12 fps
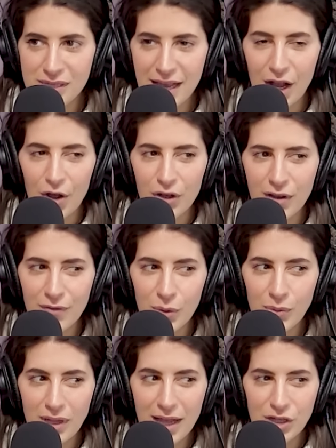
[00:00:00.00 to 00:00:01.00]
like, "I'll give you
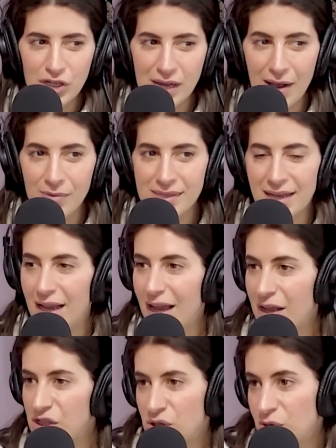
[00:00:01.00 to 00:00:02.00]
like." She, I was like,
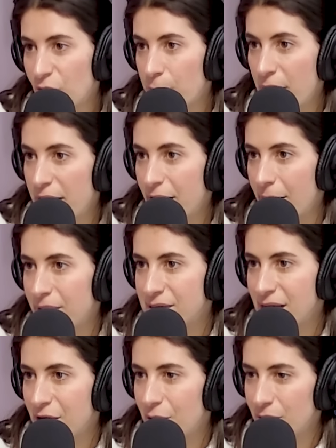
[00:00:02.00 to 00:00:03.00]
"It's for pickup" because
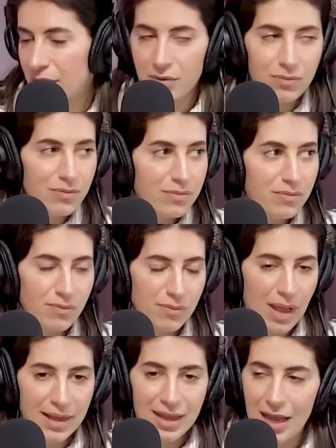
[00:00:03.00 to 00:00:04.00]
I don't like,
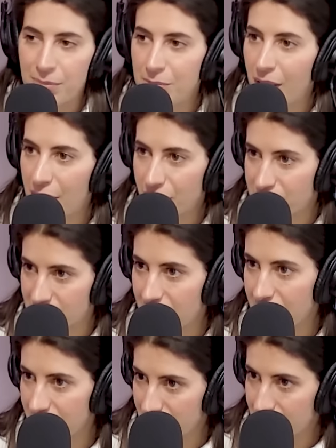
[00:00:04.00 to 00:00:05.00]
I can't be bothered to
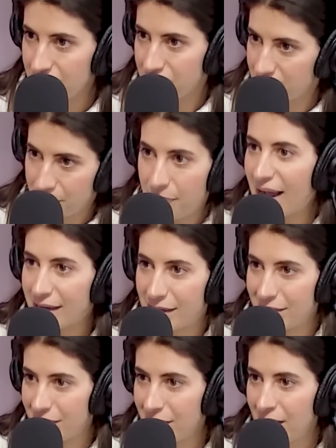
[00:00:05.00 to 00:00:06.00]
like pack it.
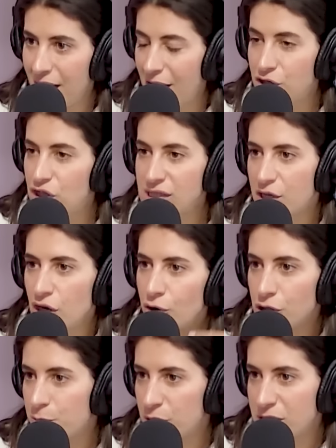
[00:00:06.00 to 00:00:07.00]
Yeah. And she's like, "No,
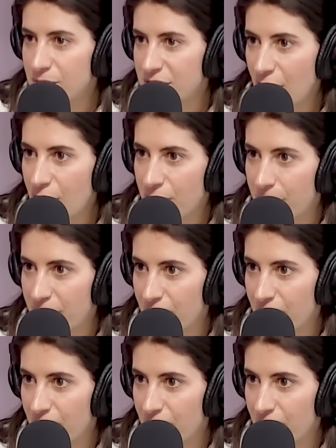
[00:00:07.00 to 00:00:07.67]
just put some styrofoam in it.